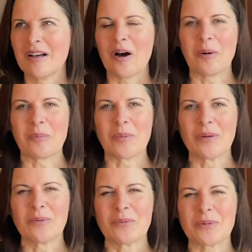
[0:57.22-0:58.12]
Um,
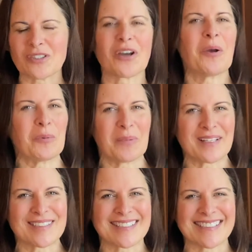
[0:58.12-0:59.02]
which I hope
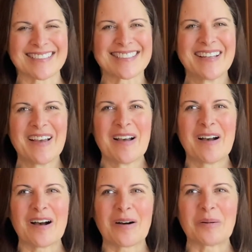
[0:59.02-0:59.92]
makes sense,
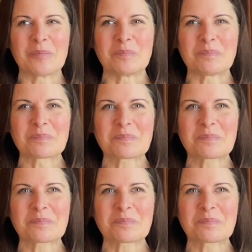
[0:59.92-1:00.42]
um,